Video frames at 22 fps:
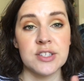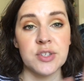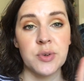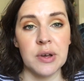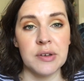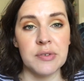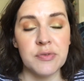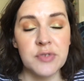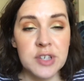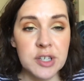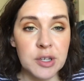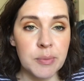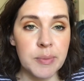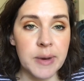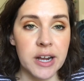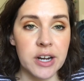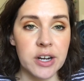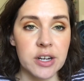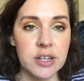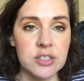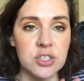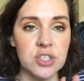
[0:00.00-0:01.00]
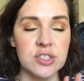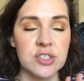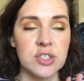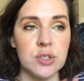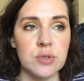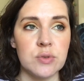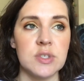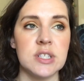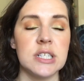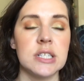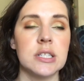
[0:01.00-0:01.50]
So I feel better just
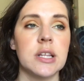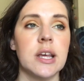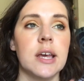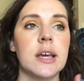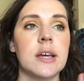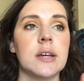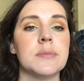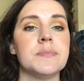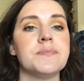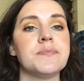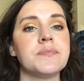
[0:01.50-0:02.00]
using like